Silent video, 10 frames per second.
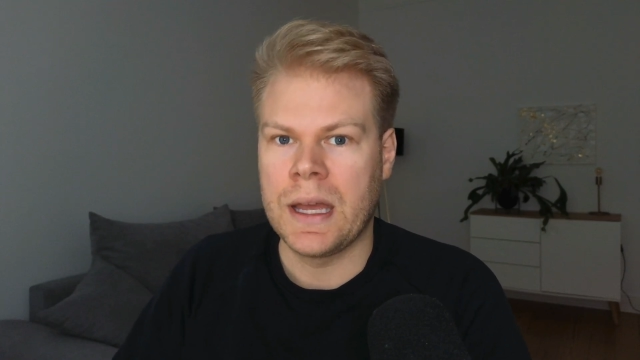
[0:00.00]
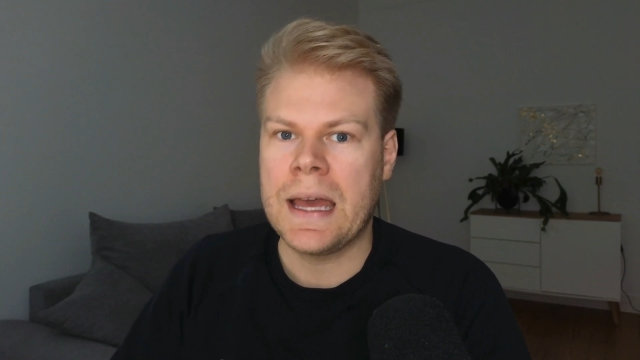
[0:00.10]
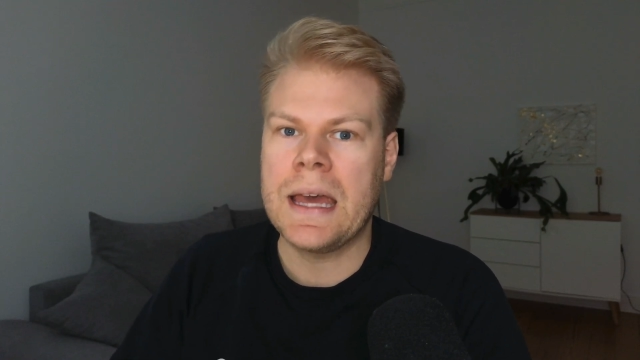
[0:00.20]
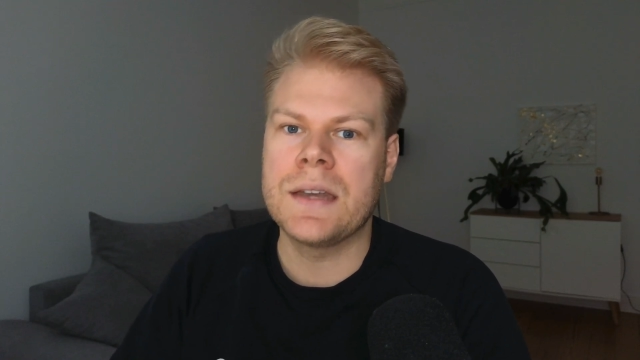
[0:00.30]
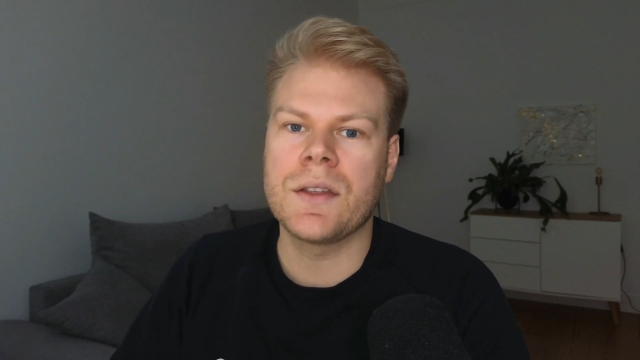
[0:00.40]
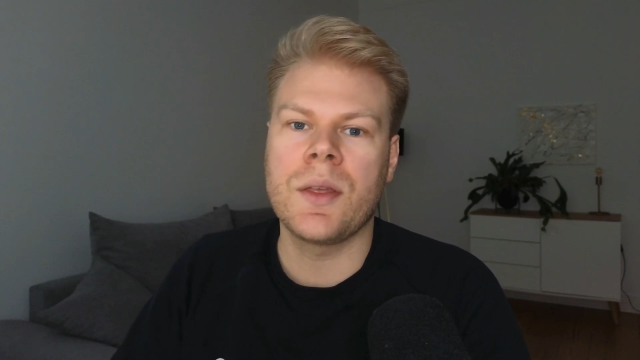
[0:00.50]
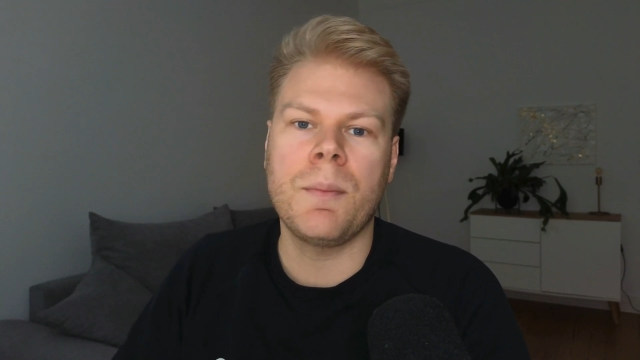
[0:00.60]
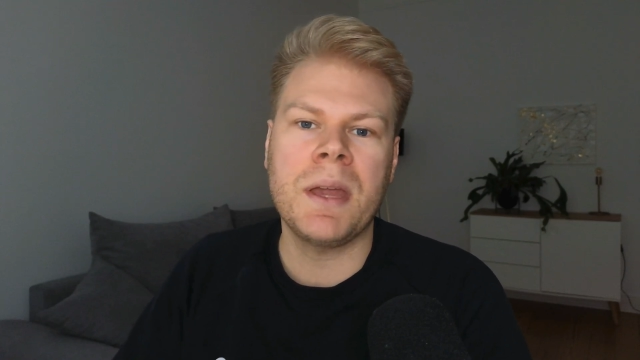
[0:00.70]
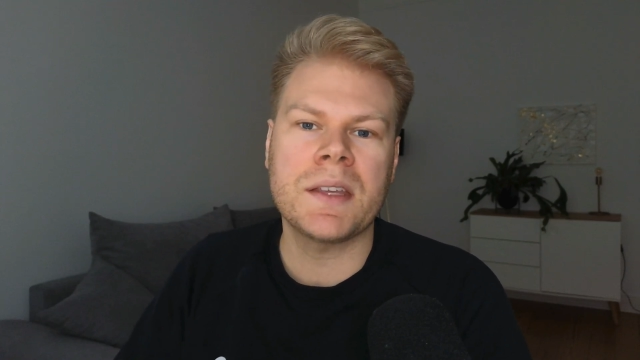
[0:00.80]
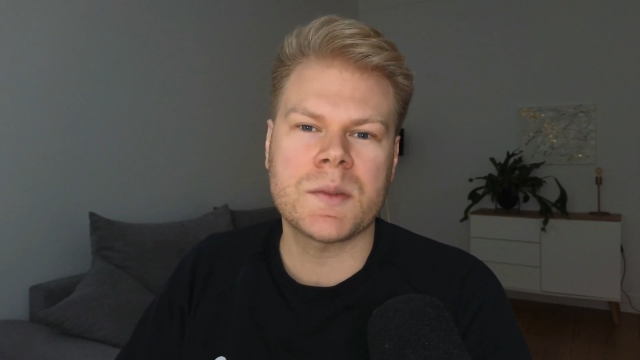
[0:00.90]
And the
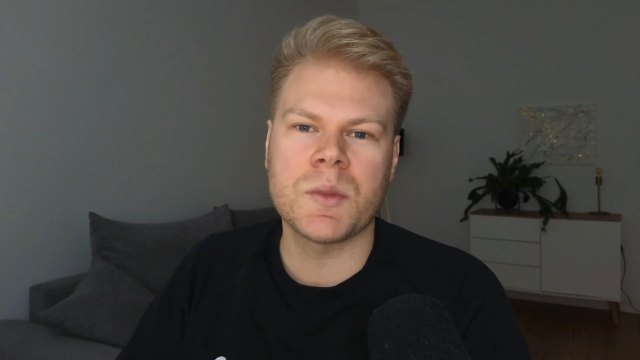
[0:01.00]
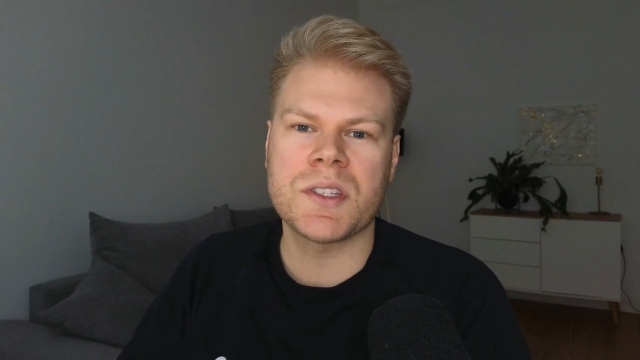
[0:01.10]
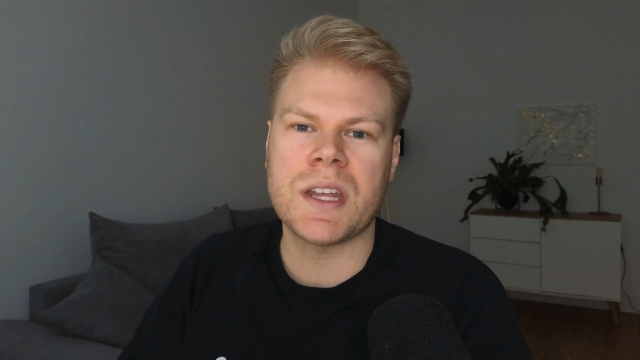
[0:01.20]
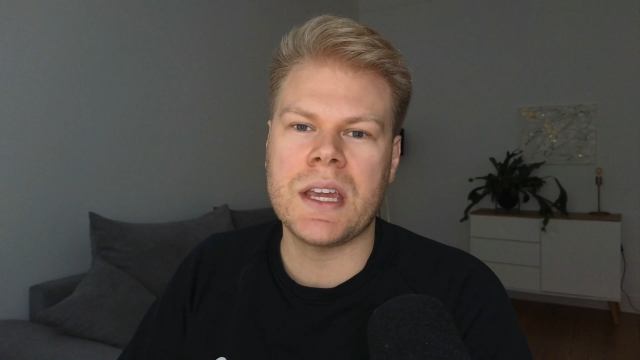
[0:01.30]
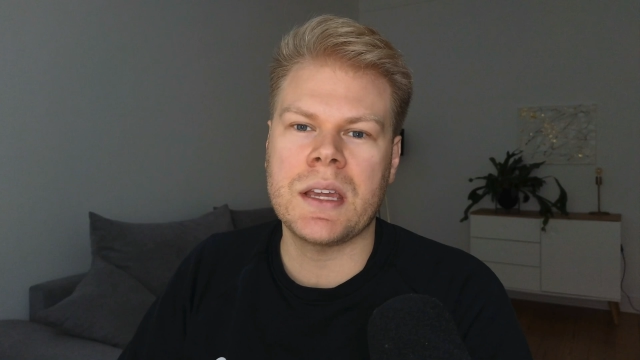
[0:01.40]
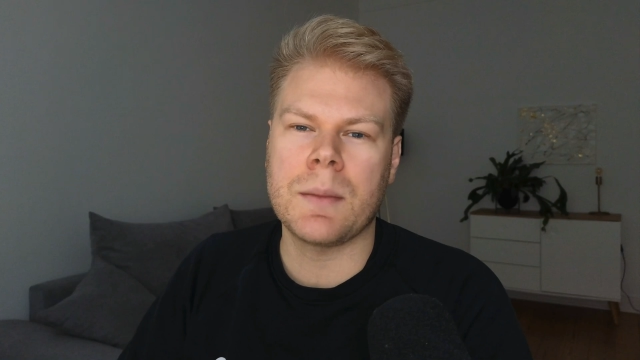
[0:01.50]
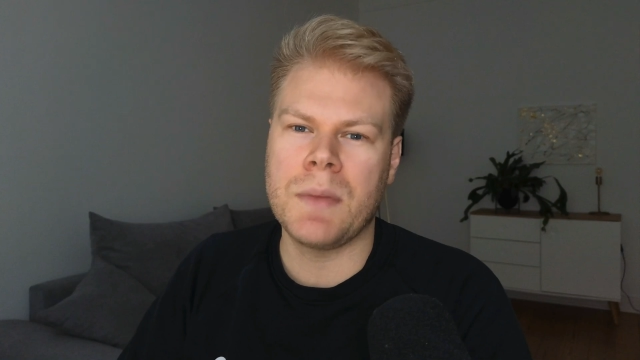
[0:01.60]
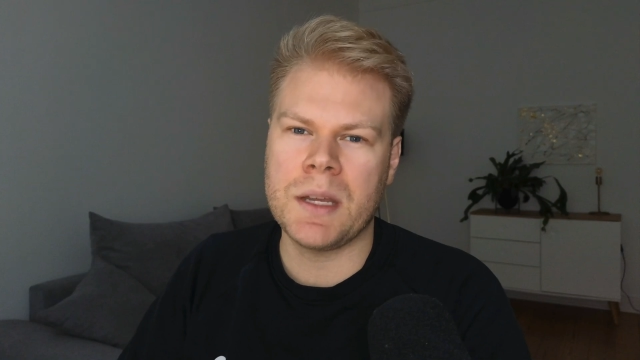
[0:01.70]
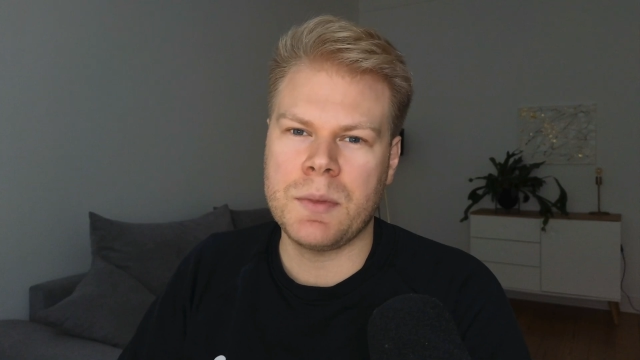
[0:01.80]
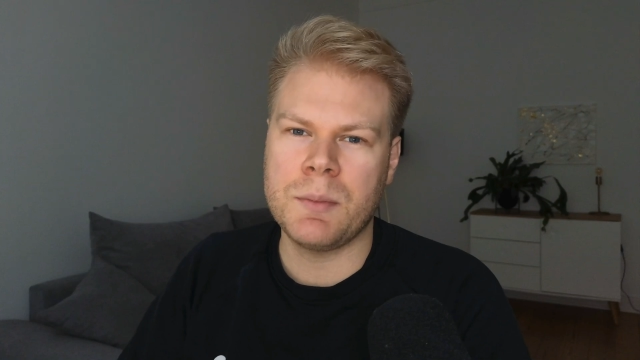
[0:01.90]
biggest mistake
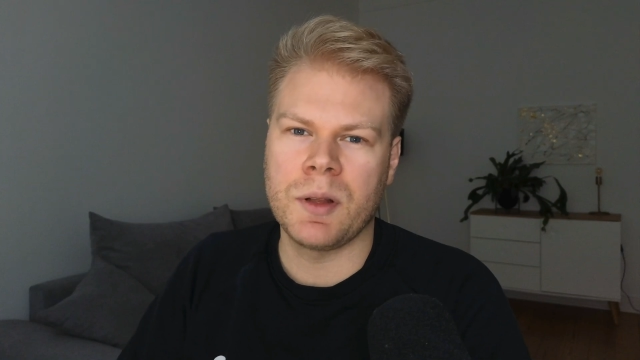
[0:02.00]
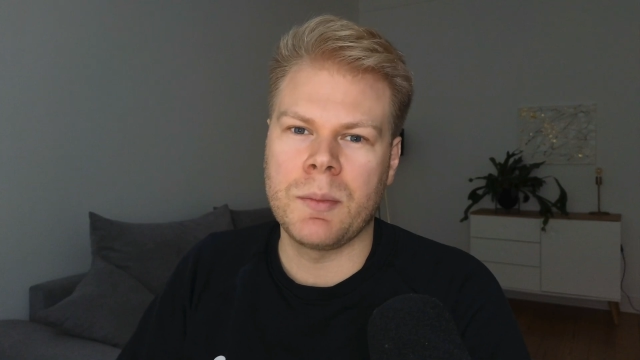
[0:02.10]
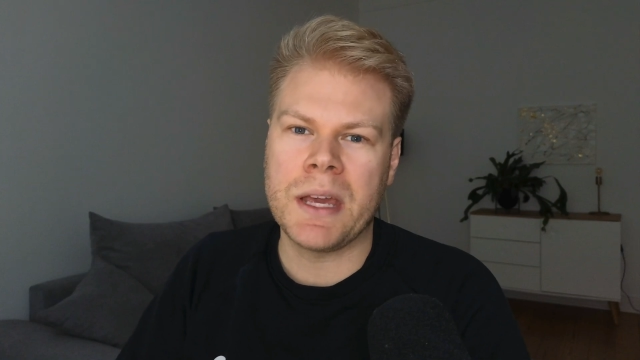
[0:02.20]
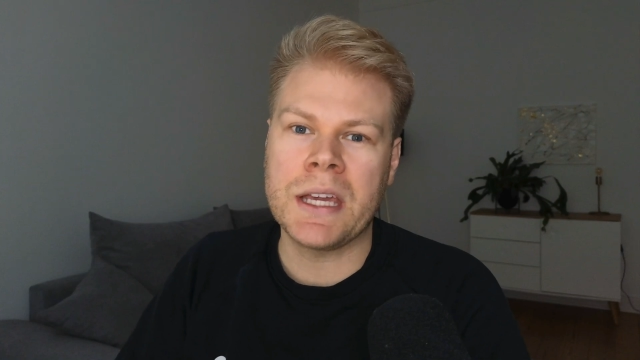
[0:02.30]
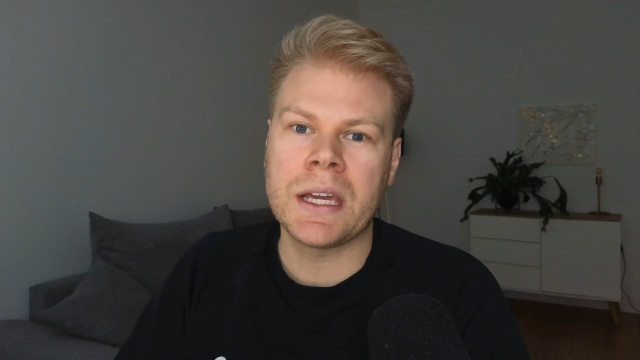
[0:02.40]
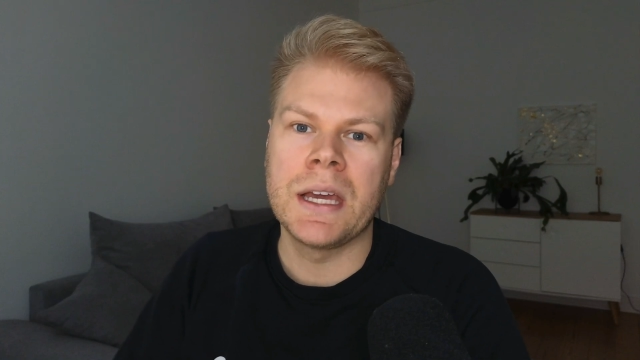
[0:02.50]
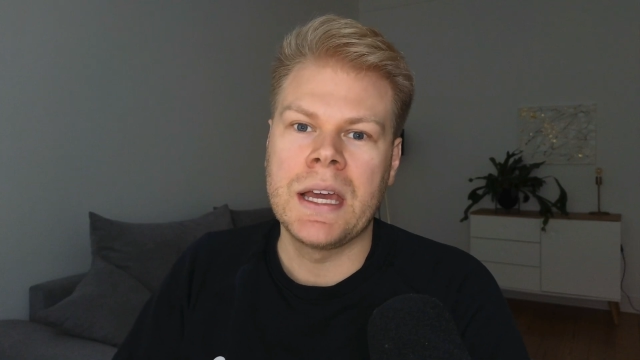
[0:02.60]
many people make